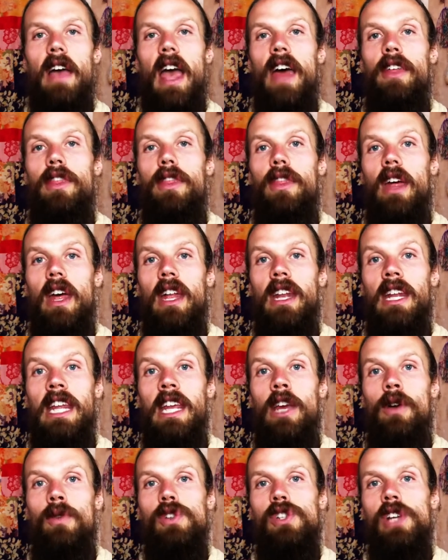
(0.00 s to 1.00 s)

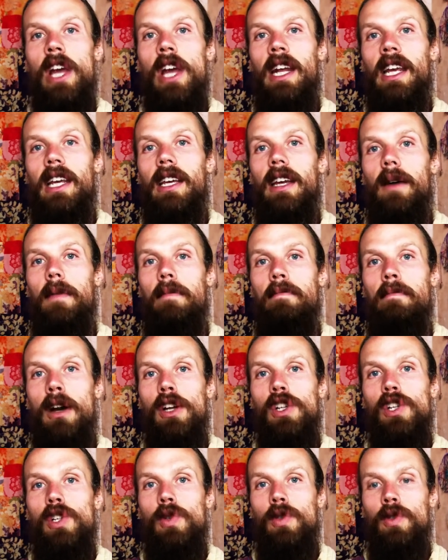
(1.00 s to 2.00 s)
entheogenic
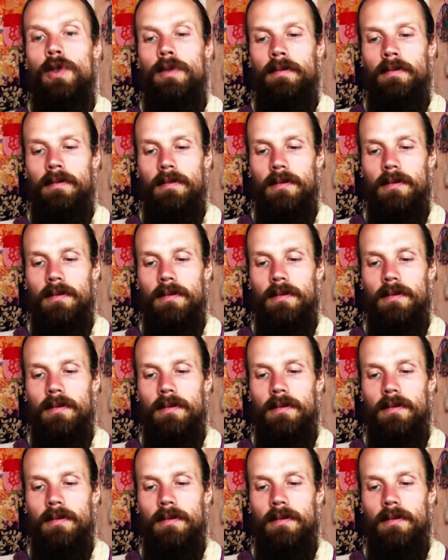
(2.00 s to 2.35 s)
mushroom.